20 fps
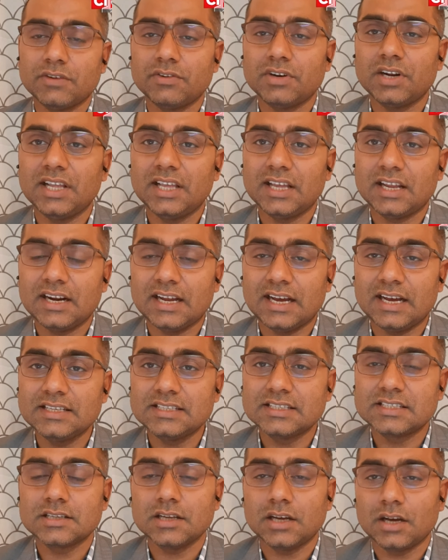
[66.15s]
several
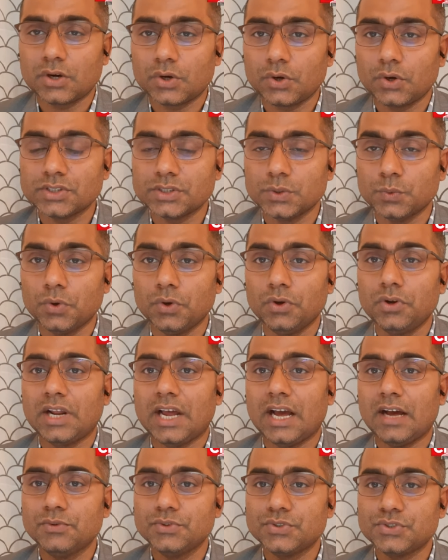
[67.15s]
airlines across the world
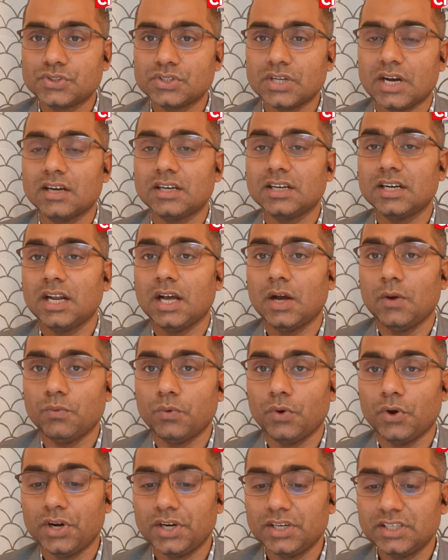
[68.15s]
have started
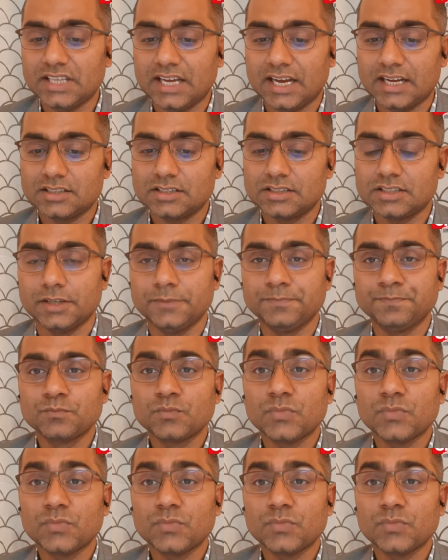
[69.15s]
avoiding that, uh,